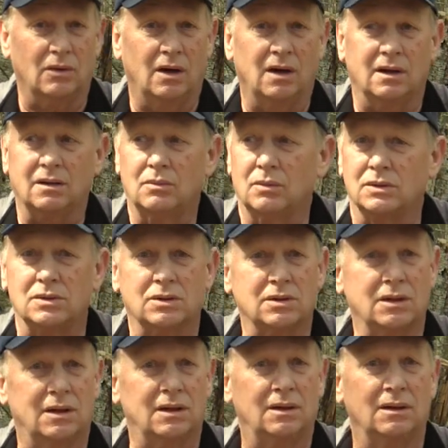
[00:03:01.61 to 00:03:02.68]
Rock,
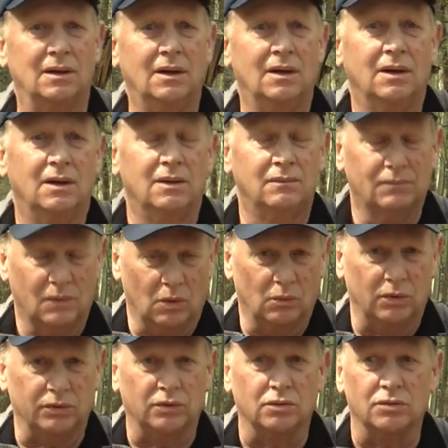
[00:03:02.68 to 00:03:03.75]
which uh,
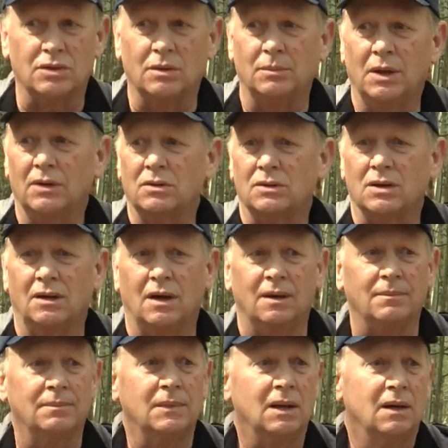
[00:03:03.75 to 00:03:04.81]
we'll do some other
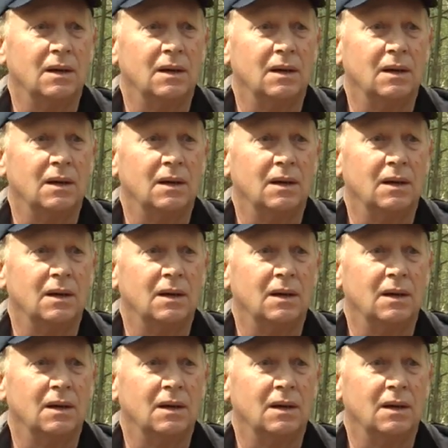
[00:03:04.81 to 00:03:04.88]
time.